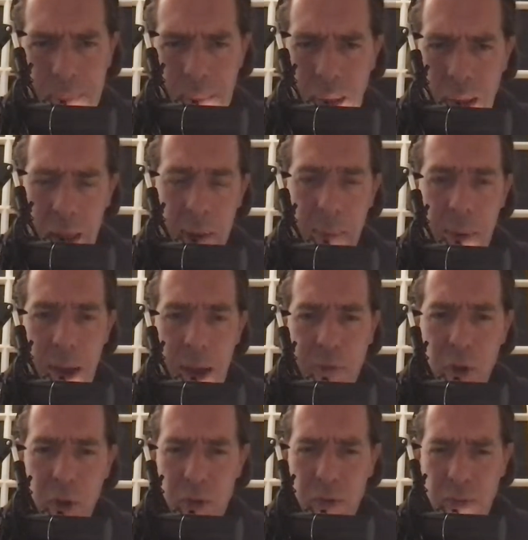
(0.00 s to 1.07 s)
anyway, I've
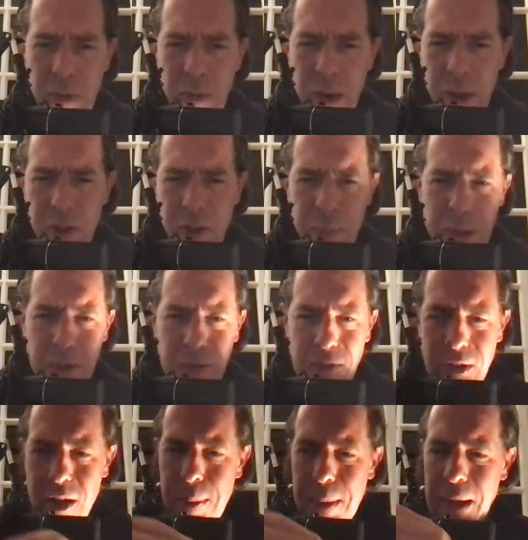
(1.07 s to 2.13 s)
got a nice place to
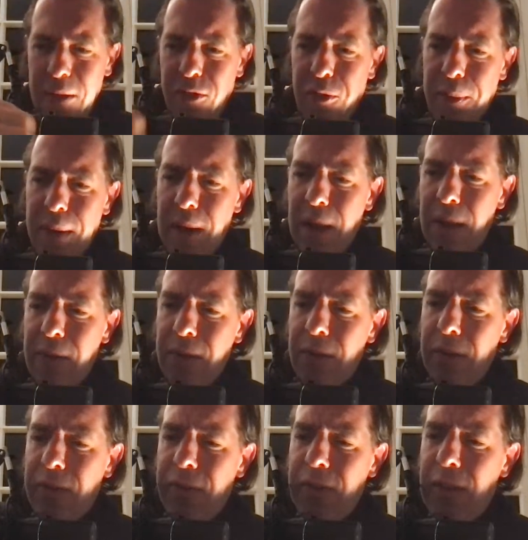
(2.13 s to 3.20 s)
go back to in London,
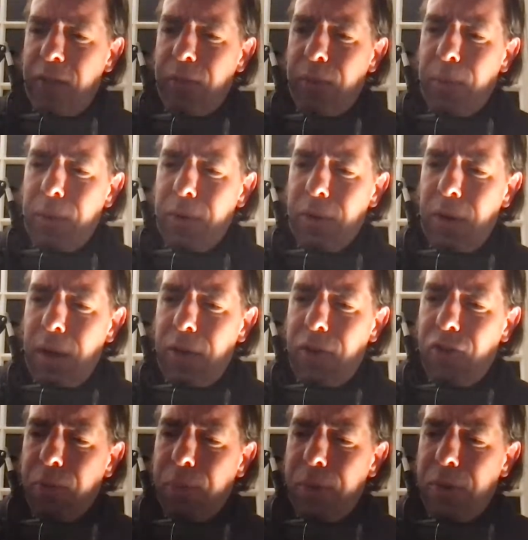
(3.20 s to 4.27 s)
so that's what I
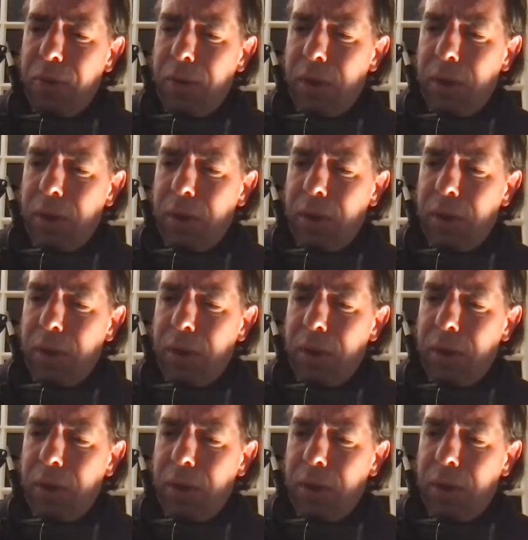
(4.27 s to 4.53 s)
shall be doing.